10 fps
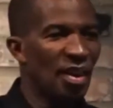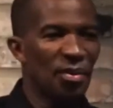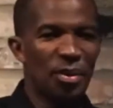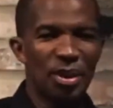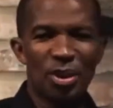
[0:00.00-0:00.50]

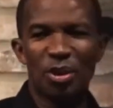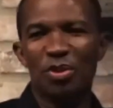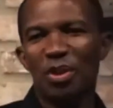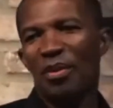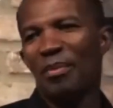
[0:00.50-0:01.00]
We talk
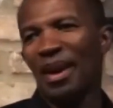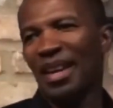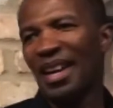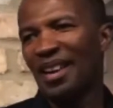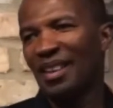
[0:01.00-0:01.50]
to everybody
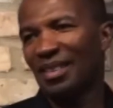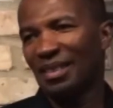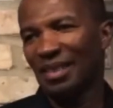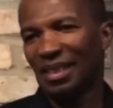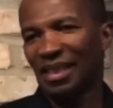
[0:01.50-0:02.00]
here
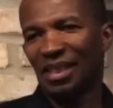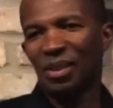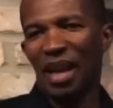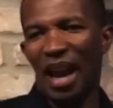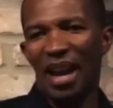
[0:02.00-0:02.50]

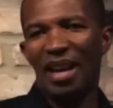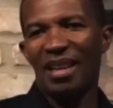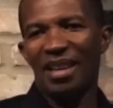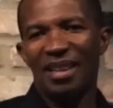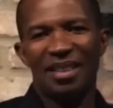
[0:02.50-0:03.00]
today
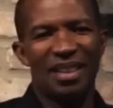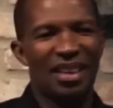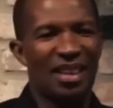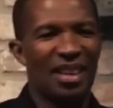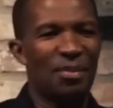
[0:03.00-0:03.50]

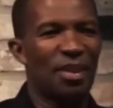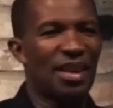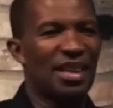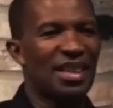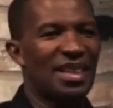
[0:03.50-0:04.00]
that
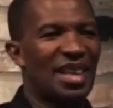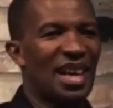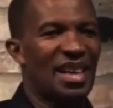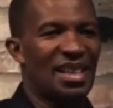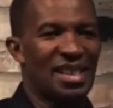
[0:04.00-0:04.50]
anybody
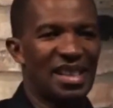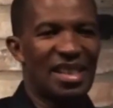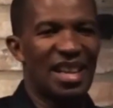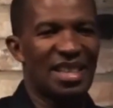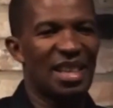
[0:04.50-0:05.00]
that
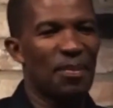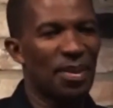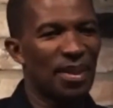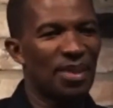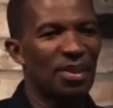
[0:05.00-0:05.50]
has
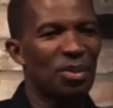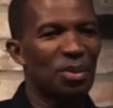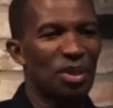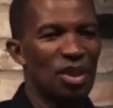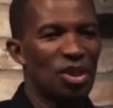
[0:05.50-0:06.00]
something
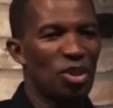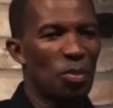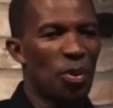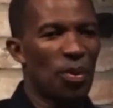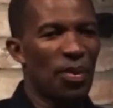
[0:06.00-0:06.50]
to
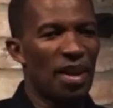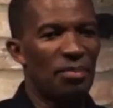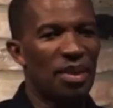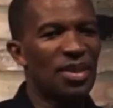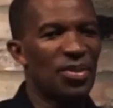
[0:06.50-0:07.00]
support their
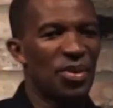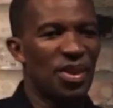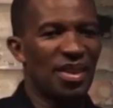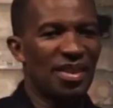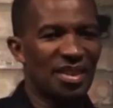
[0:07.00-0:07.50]

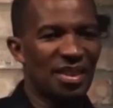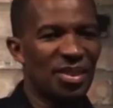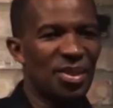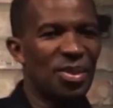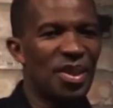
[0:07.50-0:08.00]
ministry
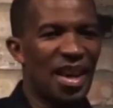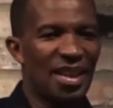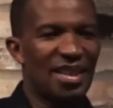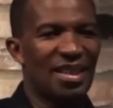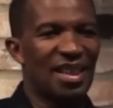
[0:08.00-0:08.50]
should do that.
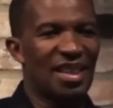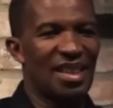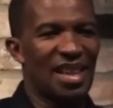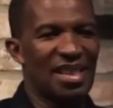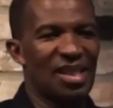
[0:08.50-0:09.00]
And
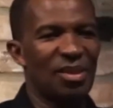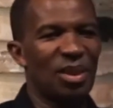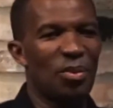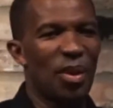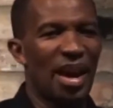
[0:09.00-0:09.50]
that's the
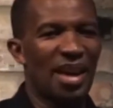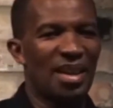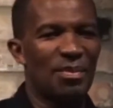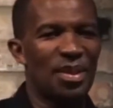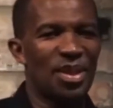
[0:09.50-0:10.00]
only way
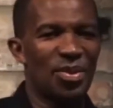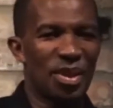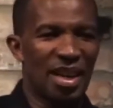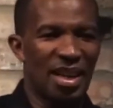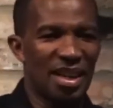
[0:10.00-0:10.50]
the
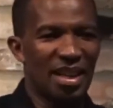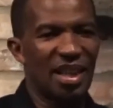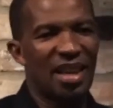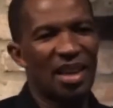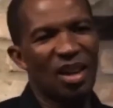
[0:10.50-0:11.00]
ministry can
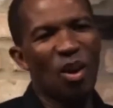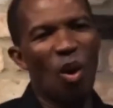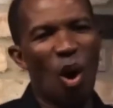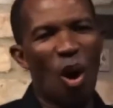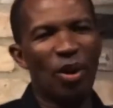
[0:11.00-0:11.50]
go
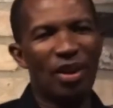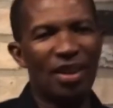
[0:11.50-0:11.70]
on.